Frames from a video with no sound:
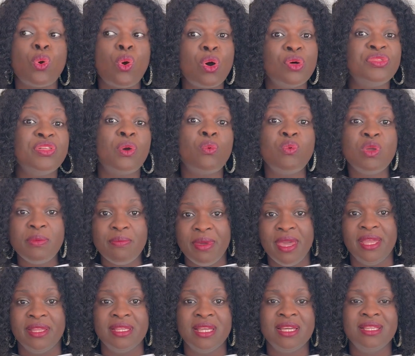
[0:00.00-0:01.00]
other
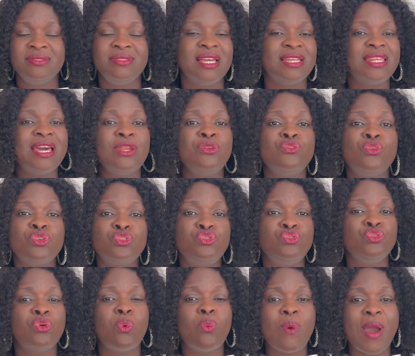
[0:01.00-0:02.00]
women that are not
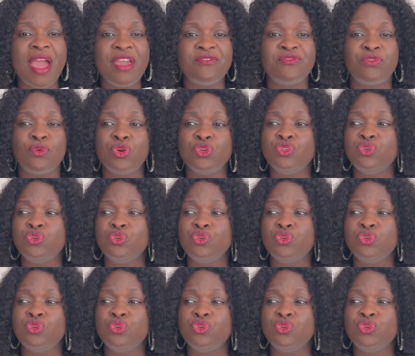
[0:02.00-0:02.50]
your wife or